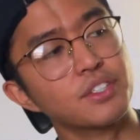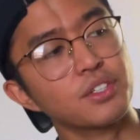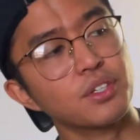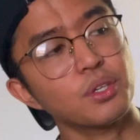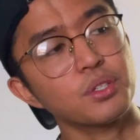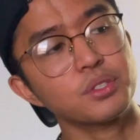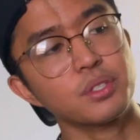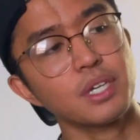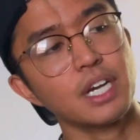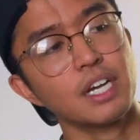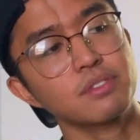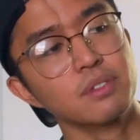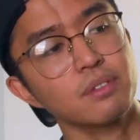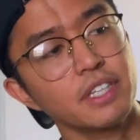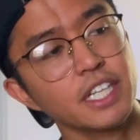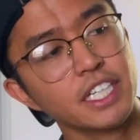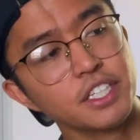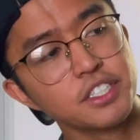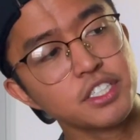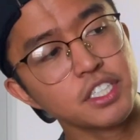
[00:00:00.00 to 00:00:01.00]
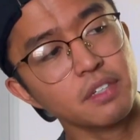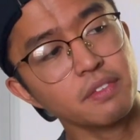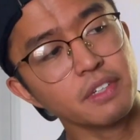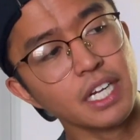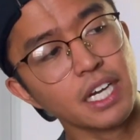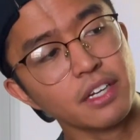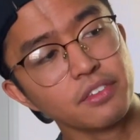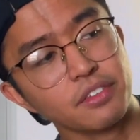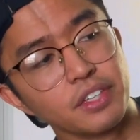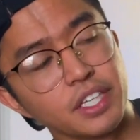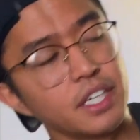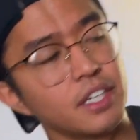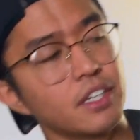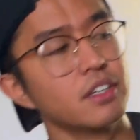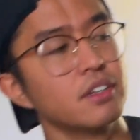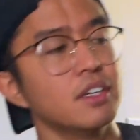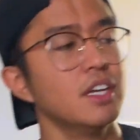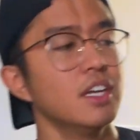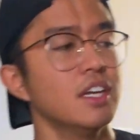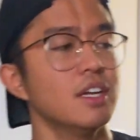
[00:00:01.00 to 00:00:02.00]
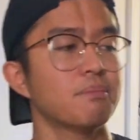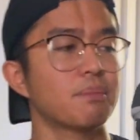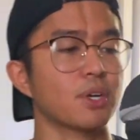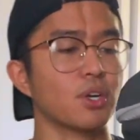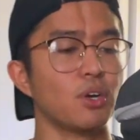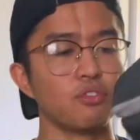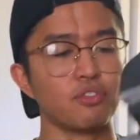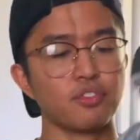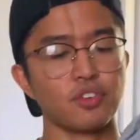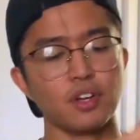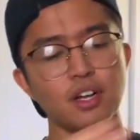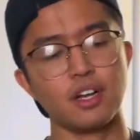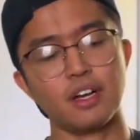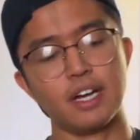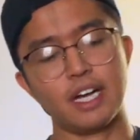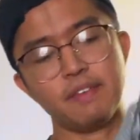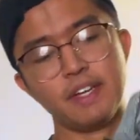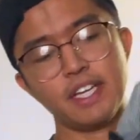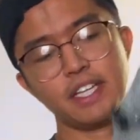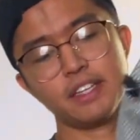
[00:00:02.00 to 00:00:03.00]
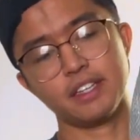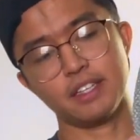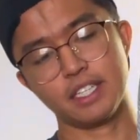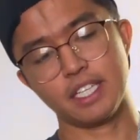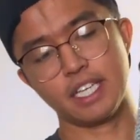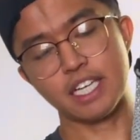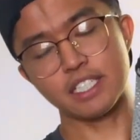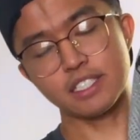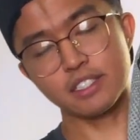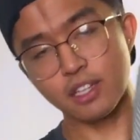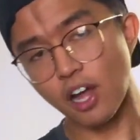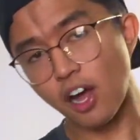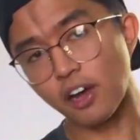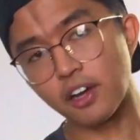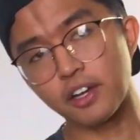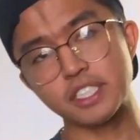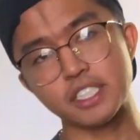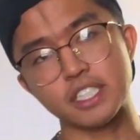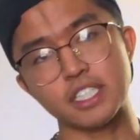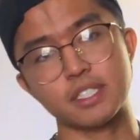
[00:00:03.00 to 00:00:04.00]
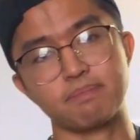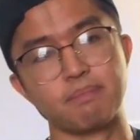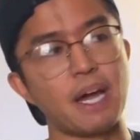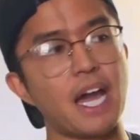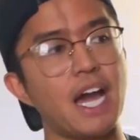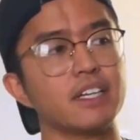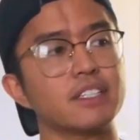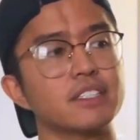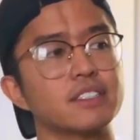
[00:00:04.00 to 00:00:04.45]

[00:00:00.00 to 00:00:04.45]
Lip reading: you also have some leakage coming out of here. But overall, I mean, as long as this bag